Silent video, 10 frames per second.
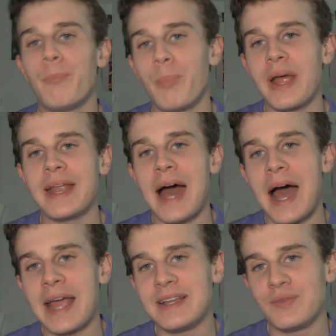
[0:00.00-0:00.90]
But
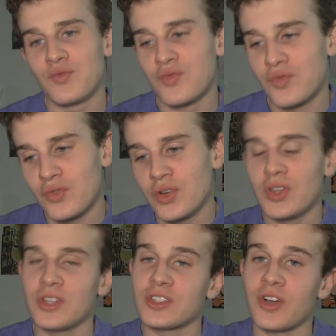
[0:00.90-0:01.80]
I
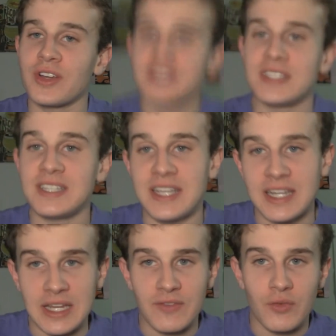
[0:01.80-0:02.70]
really started to see a
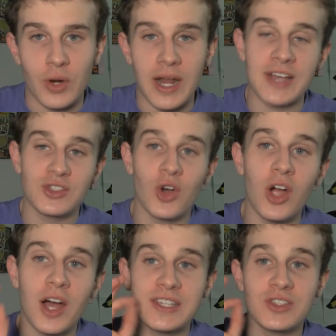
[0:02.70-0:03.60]
need for it. I
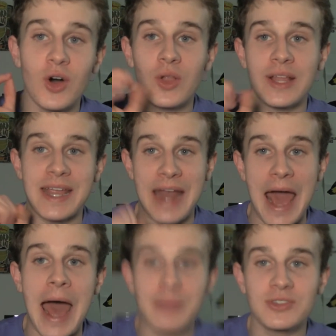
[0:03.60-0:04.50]
saw like an
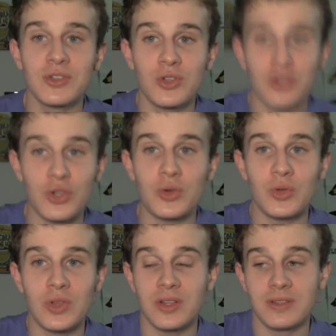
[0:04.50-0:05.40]

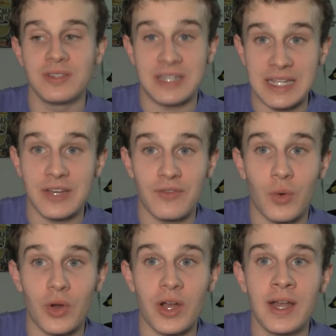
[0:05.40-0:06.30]
absolute need
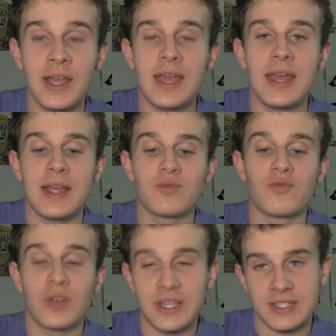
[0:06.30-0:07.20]
for it
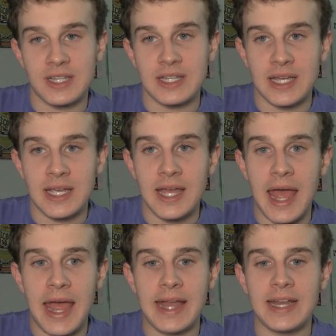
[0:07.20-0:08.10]
recently.
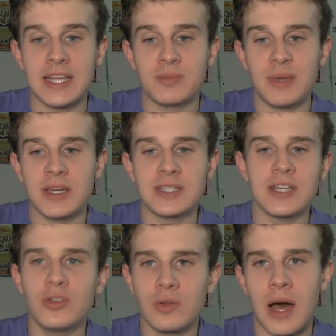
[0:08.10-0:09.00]
And it's because
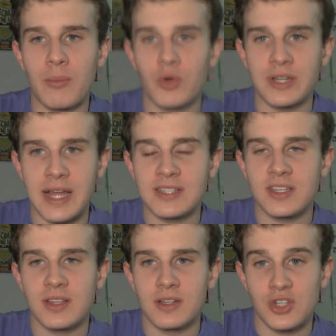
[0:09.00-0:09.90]
I do a lot more
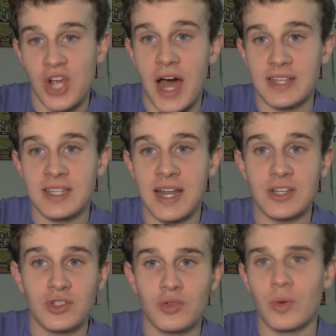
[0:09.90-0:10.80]
desk shots than I
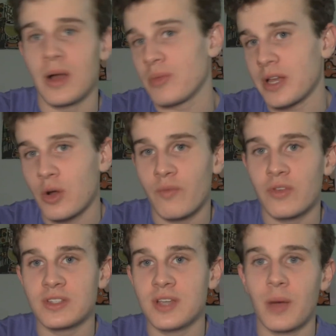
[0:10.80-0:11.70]
do when I'm like home
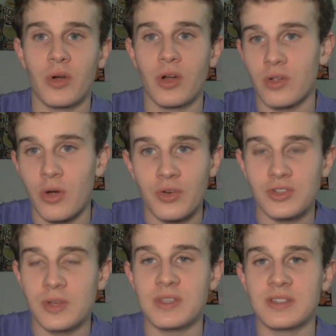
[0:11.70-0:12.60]
for the summer, going on
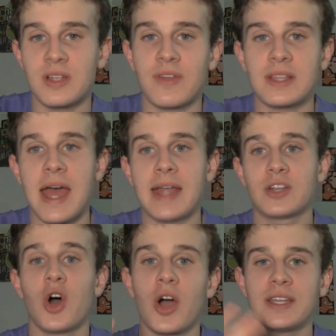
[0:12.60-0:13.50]
trips and stuff like
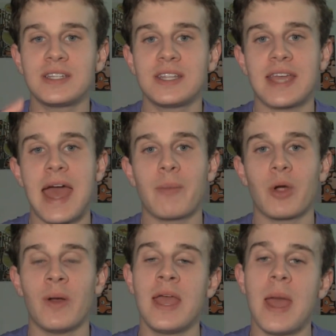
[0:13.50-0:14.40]
that, talking to the camera.